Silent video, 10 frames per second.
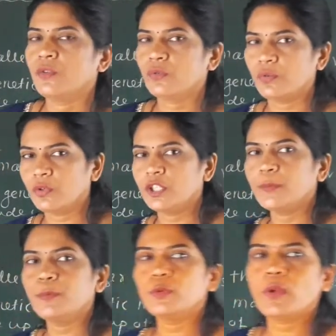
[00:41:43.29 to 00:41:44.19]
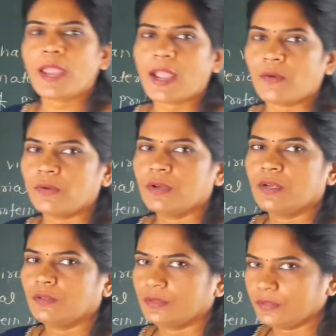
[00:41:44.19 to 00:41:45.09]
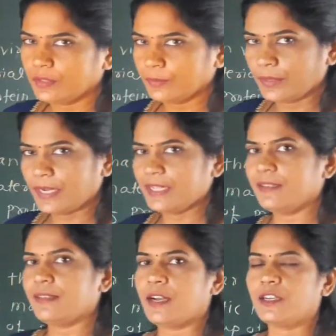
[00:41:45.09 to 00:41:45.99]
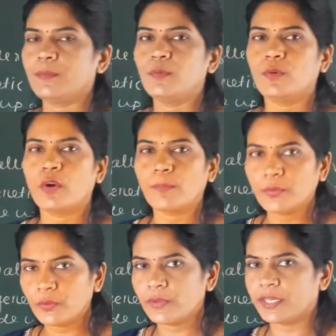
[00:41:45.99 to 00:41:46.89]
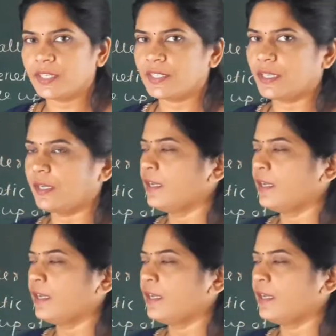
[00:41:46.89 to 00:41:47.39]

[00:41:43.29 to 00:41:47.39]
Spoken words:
So if you have the NCERT book of new edition,